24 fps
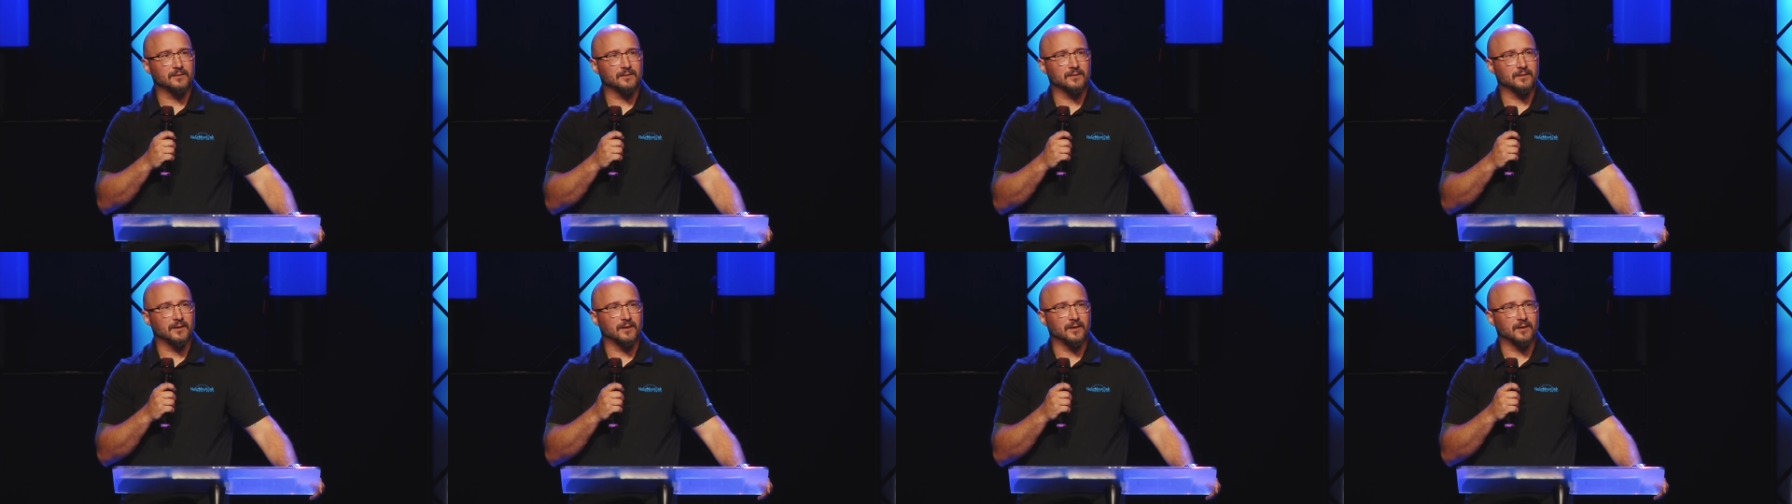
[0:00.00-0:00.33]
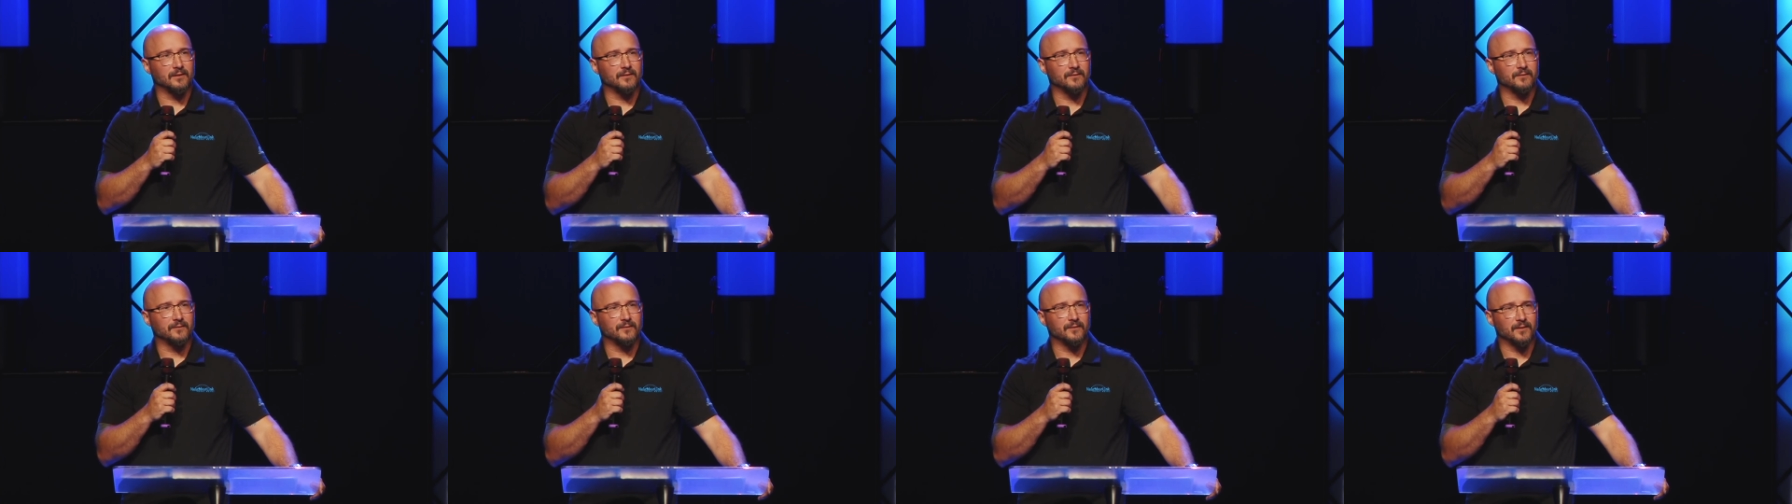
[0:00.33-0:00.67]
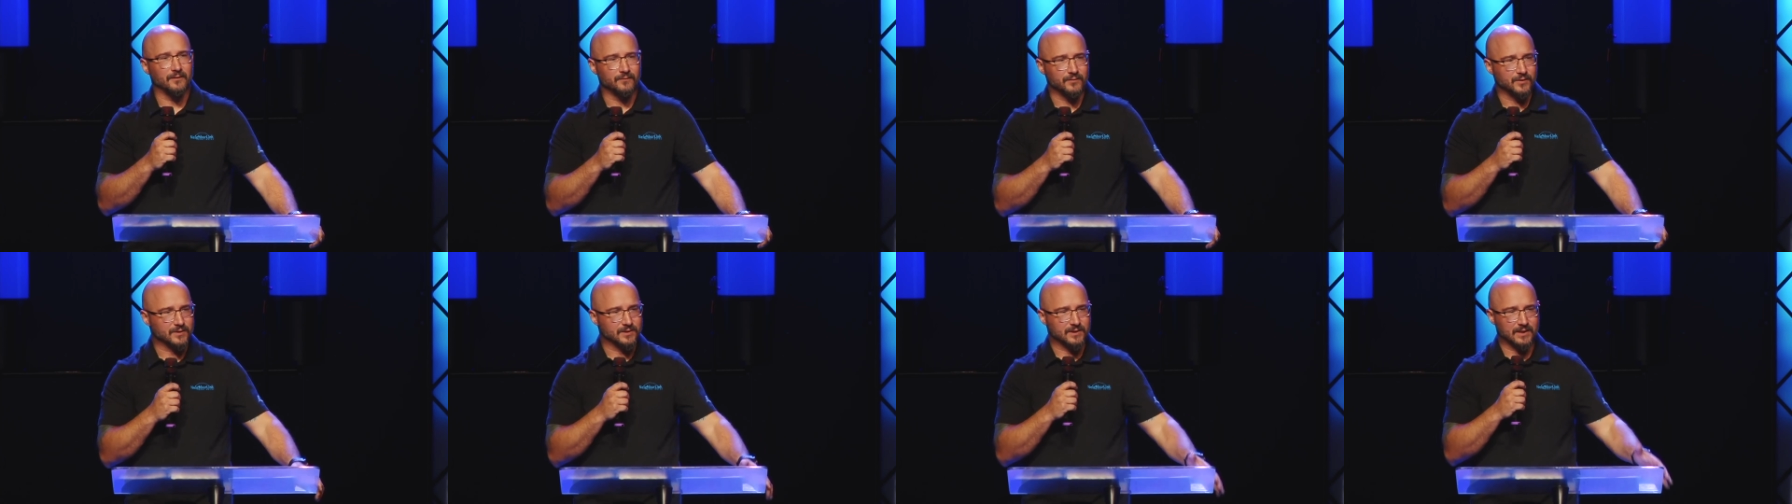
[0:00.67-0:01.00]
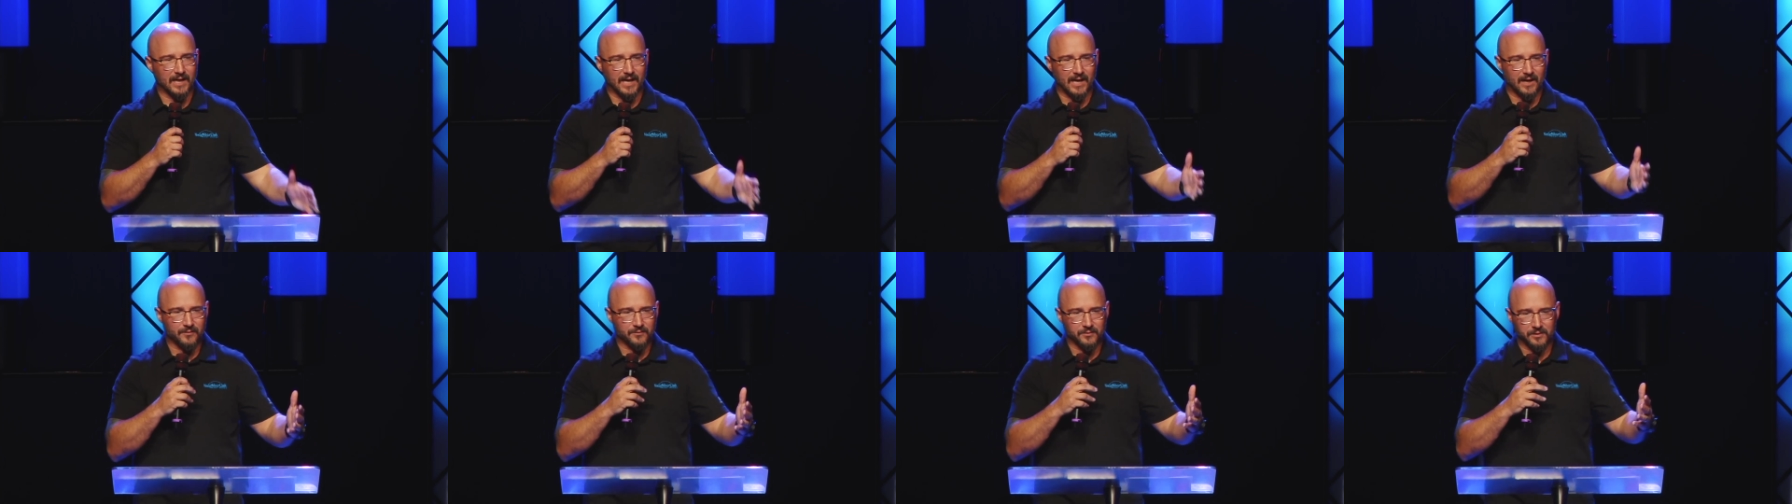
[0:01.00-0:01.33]
of, of just
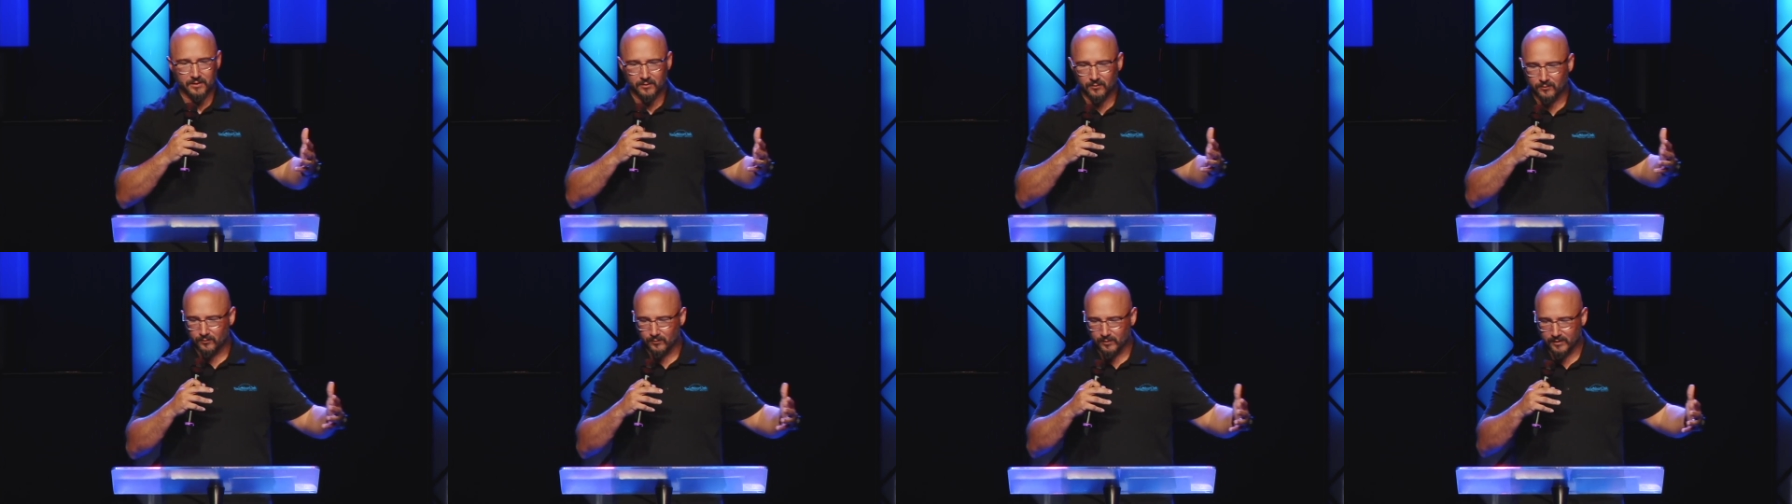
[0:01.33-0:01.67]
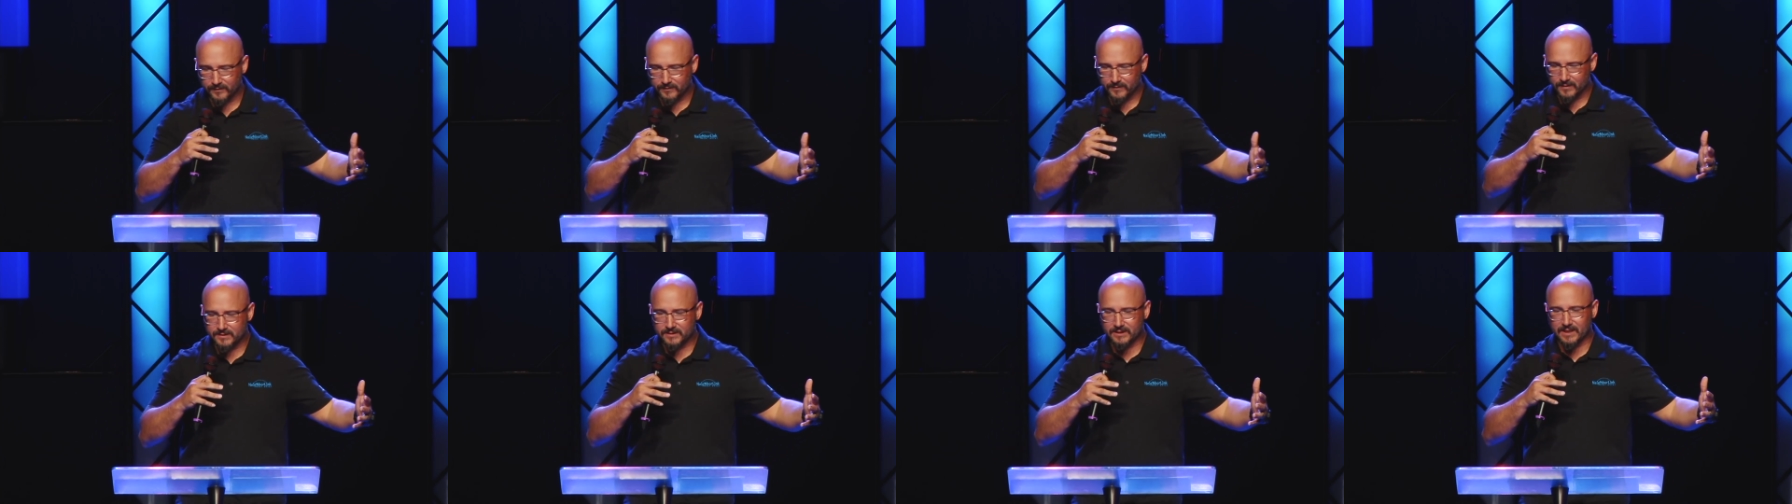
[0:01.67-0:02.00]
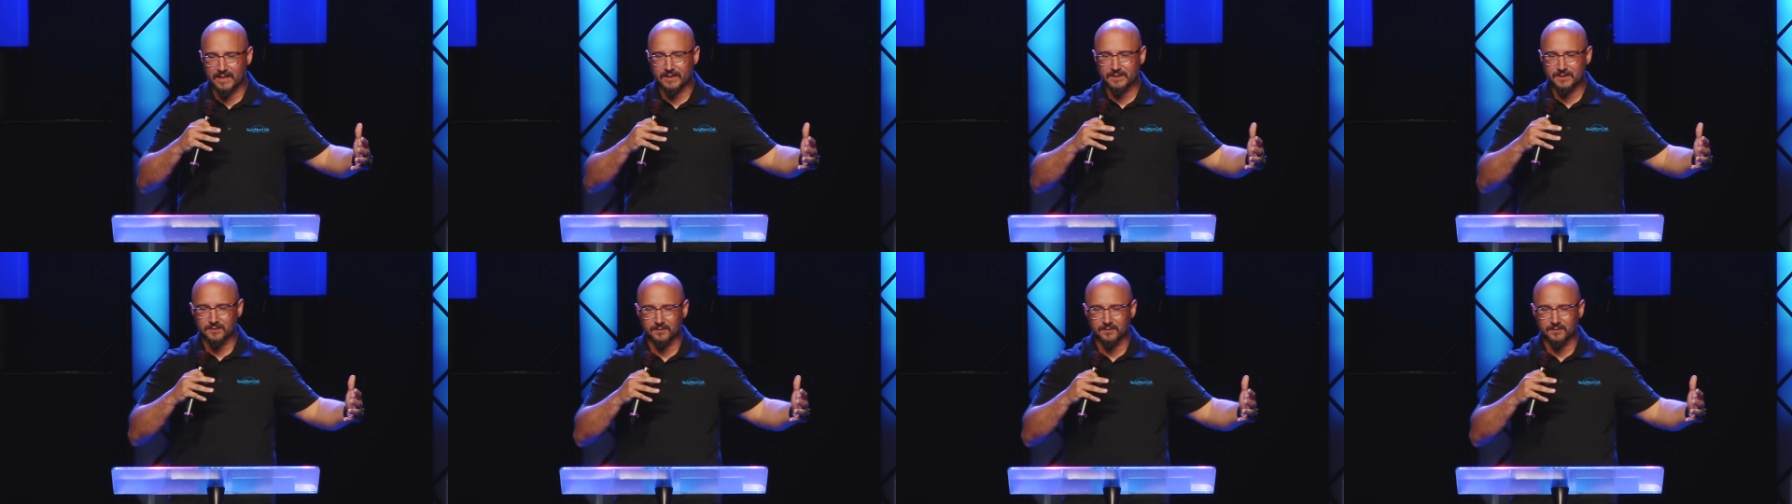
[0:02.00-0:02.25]
gathering with the tax